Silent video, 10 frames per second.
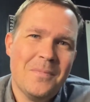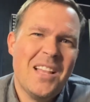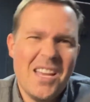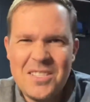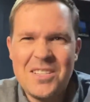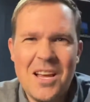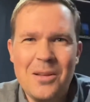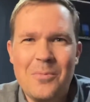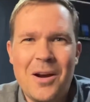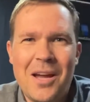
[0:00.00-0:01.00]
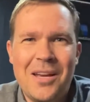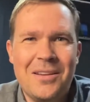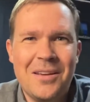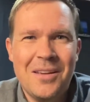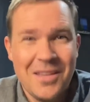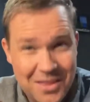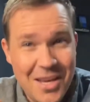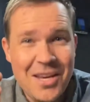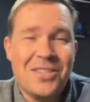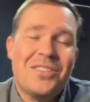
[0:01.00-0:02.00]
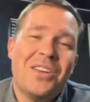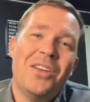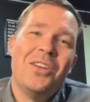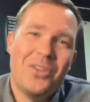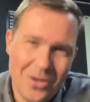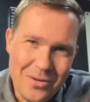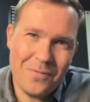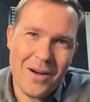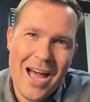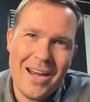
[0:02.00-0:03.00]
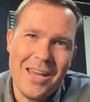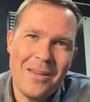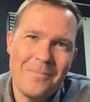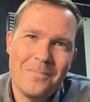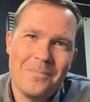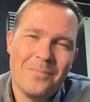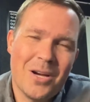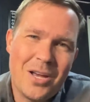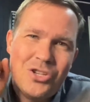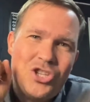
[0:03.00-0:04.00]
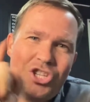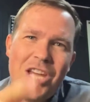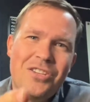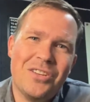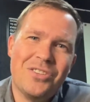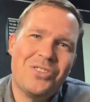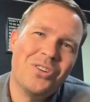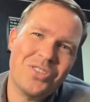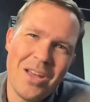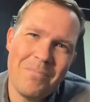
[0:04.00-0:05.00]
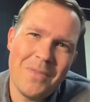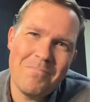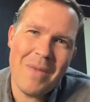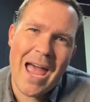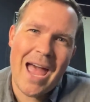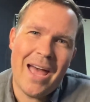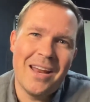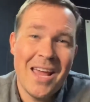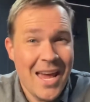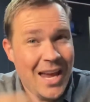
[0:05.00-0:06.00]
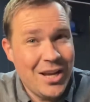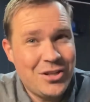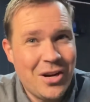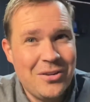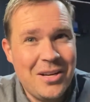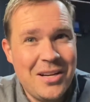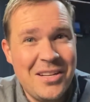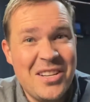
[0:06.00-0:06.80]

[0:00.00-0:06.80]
Let's celebrate this Good Friday because Jesus took something bad and turned it into